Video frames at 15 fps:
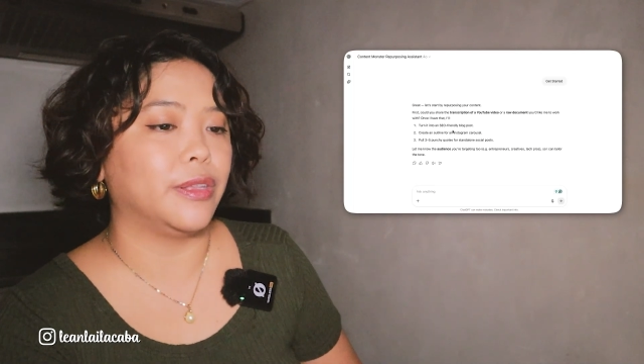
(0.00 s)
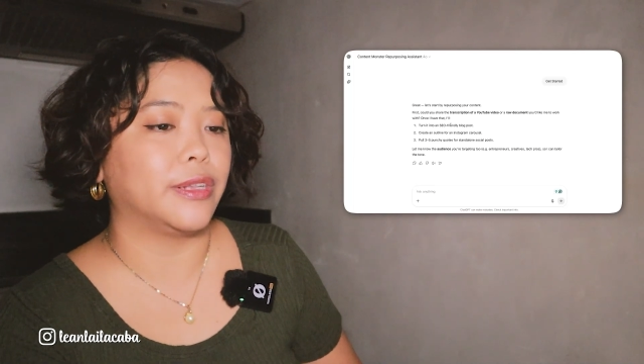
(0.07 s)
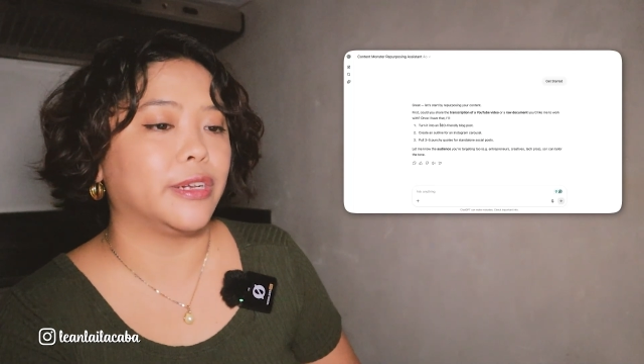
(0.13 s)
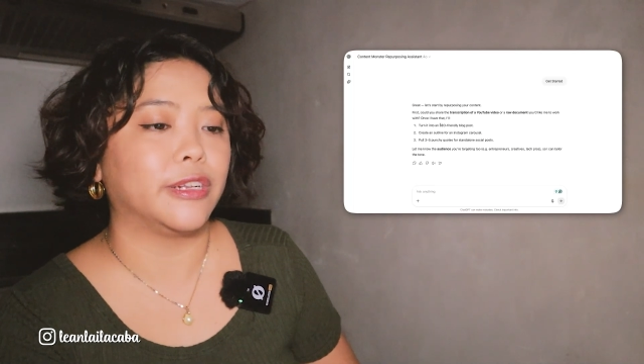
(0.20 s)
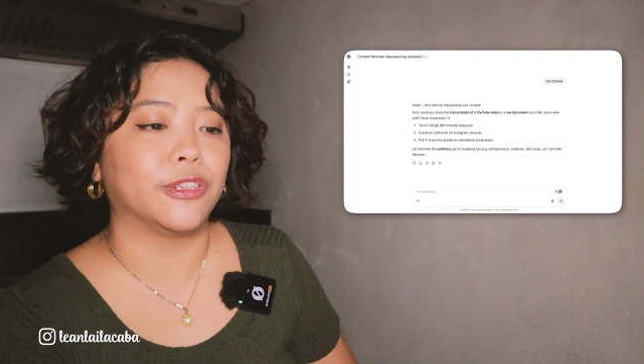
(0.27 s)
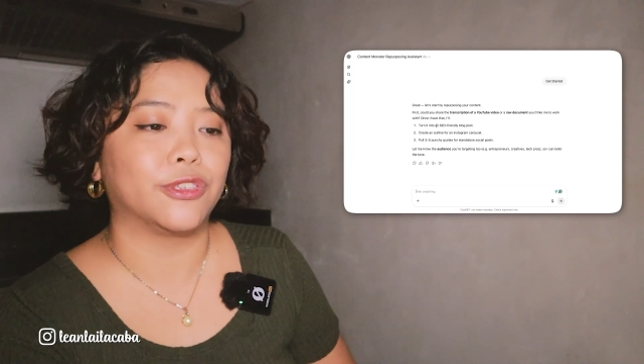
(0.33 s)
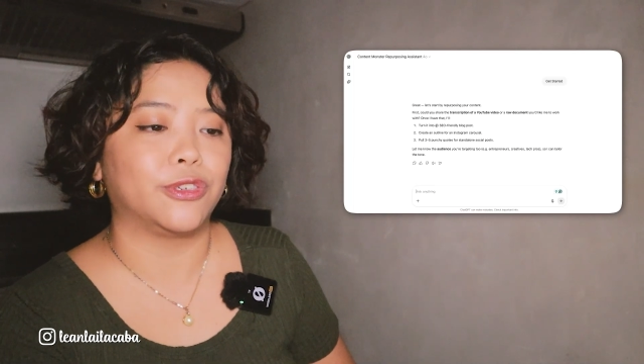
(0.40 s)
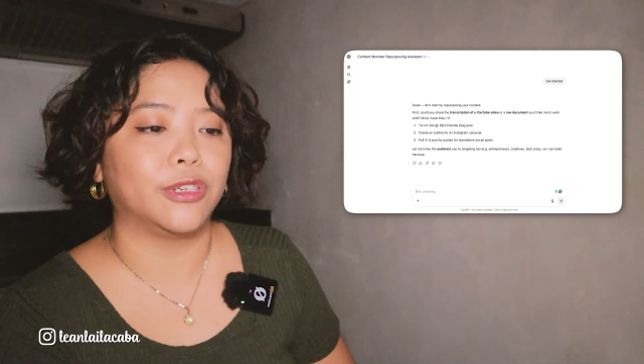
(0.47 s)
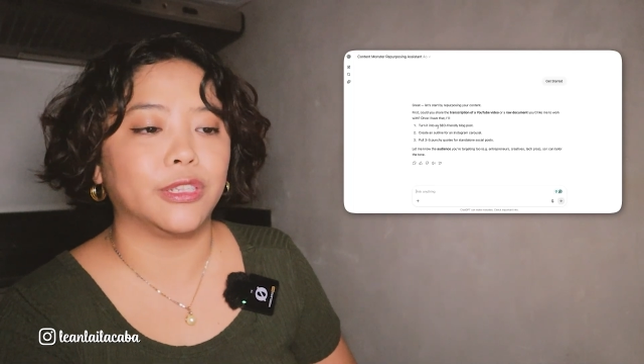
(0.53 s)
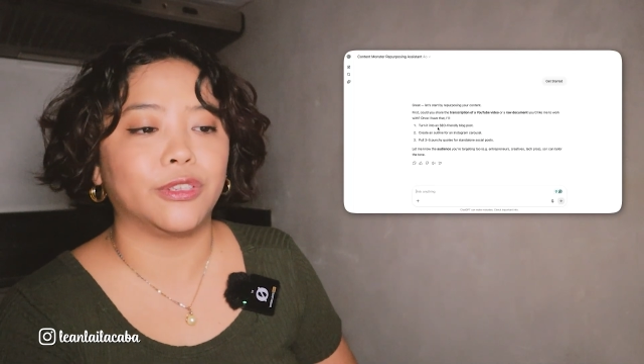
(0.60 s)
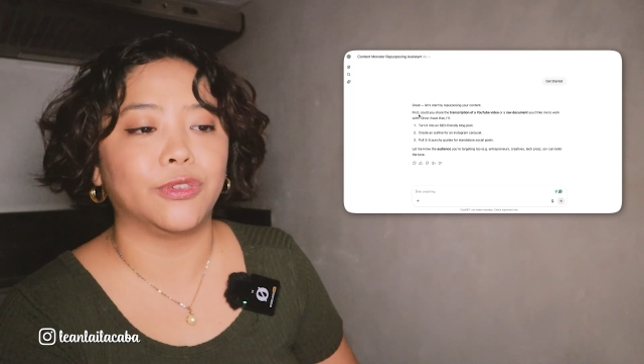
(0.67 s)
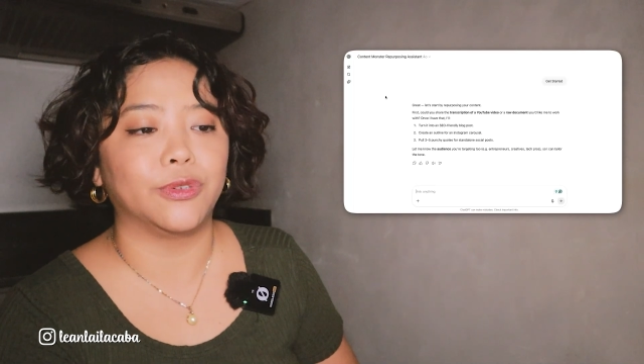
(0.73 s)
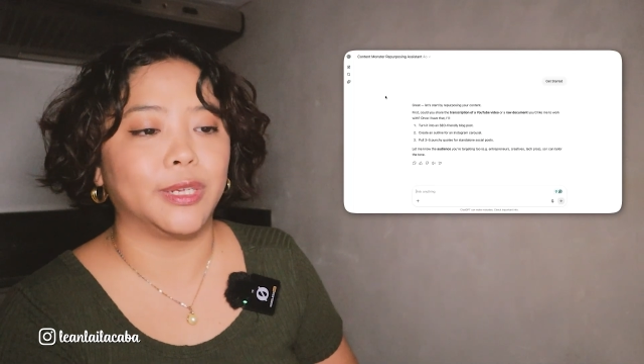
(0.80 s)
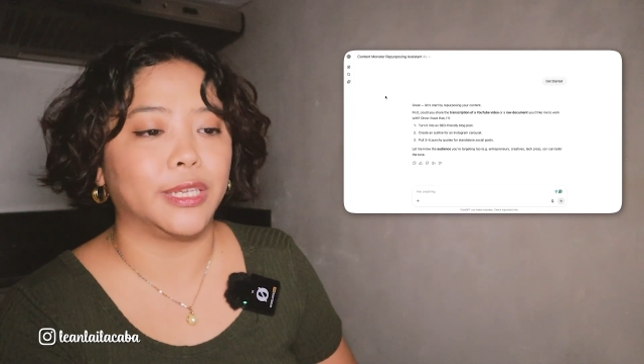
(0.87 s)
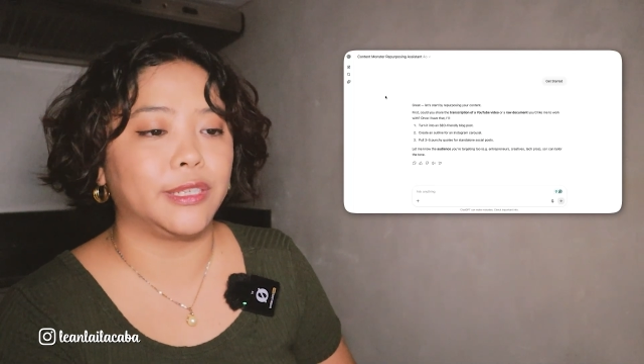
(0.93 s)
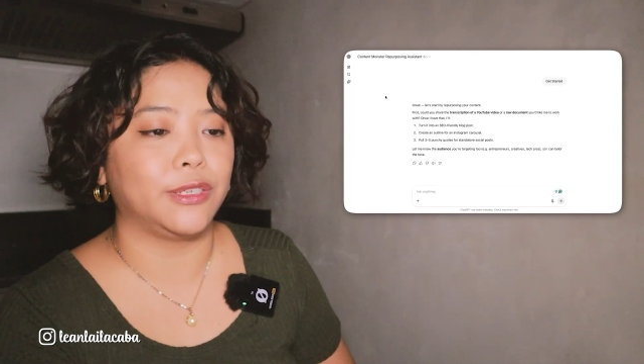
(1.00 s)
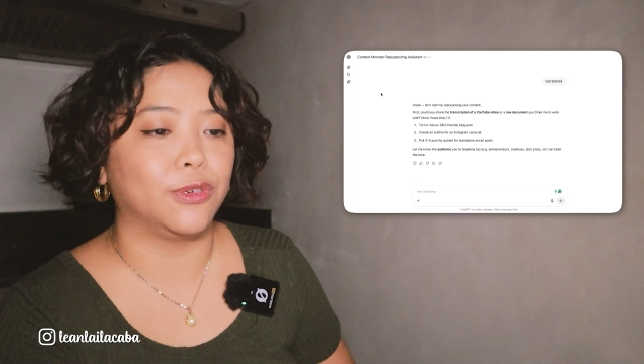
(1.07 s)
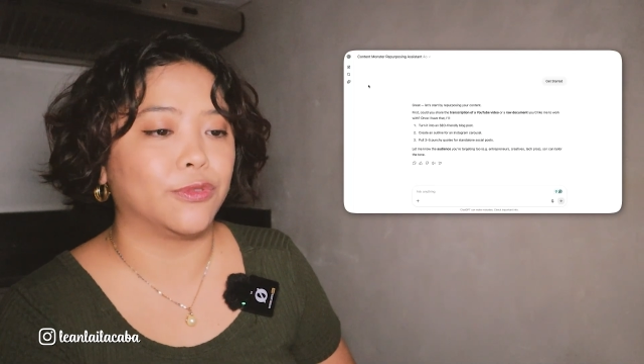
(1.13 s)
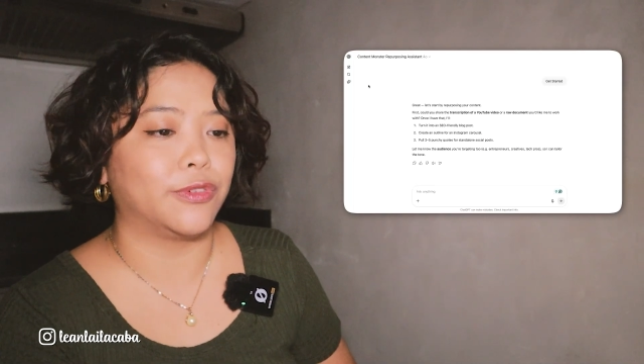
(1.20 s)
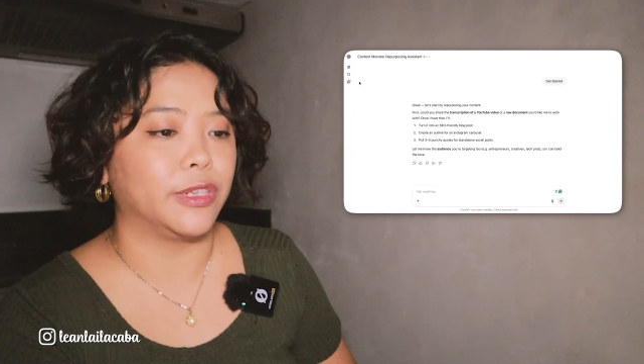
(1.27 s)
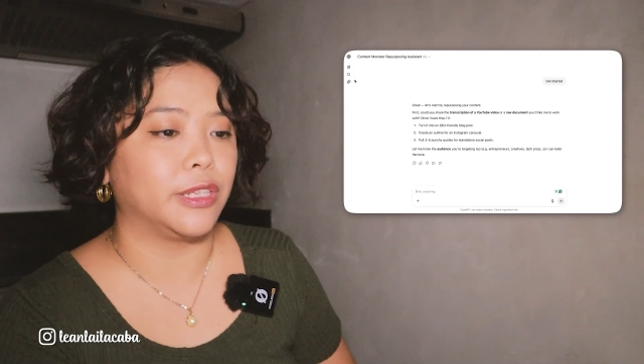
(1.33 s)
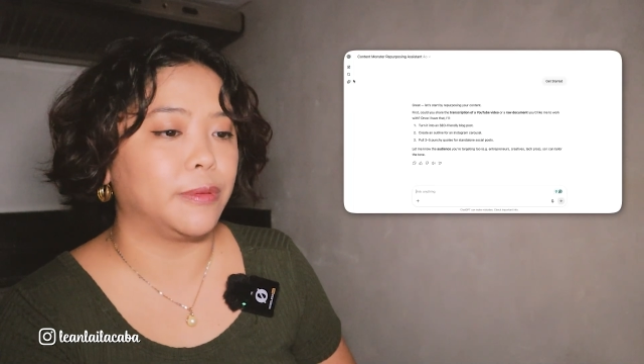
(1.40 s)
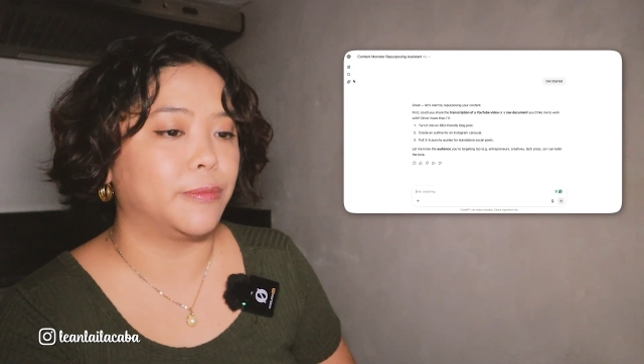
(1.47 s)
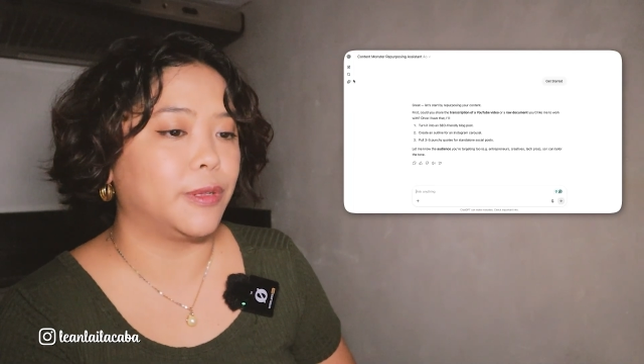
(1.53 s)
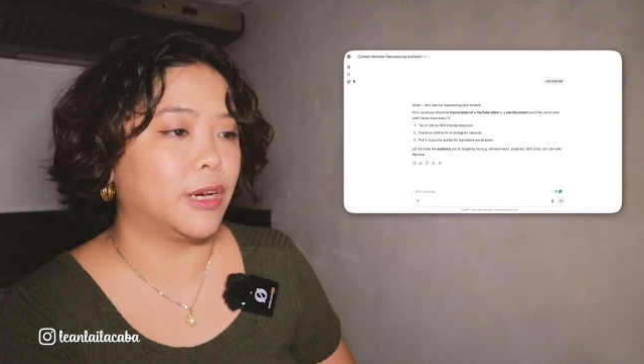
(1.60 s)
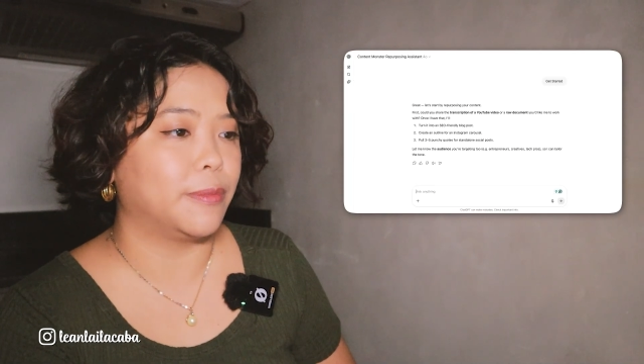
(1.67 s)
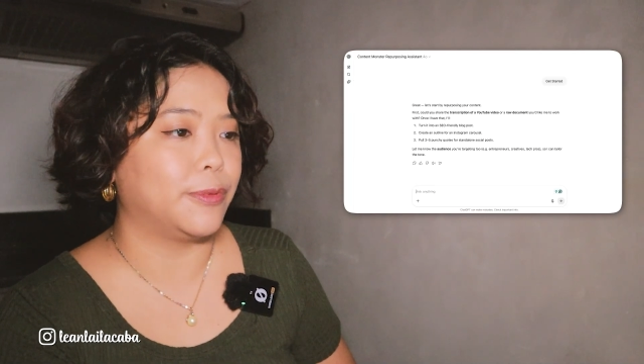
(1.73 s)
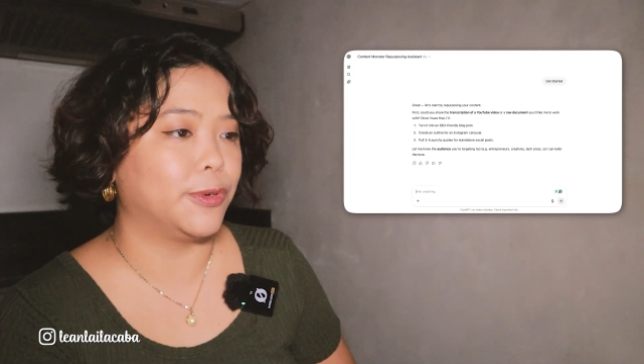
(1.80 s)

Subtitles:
And then I'll turn it to an SEO-friendly blog